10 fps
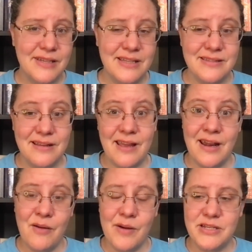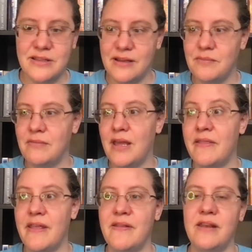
because and I watch them, and then